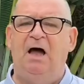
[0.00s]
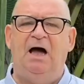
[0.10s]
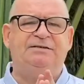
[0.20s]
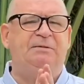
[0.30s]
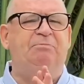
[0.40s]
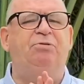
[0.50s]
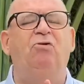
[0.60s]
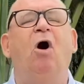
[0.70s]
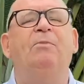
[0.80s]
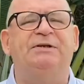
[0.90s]
I said,
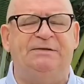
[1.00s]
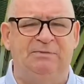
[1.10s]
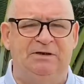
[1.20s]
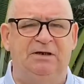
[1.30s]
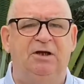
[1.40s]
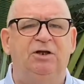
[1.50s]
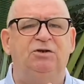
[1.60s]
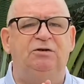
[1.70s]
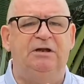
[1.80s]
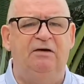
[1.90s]
promise me
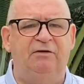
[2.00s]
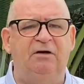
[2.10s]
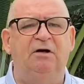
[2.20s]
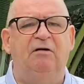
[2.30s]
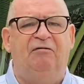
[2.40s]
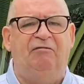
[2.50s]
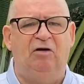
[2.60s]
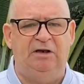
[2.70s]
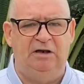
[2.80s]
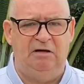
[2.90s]
you'll never
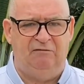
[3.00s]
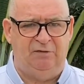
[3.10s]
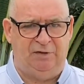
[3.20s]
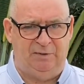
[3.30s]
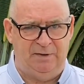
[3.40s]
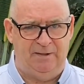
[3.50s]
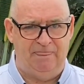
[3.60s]
fall in love with me.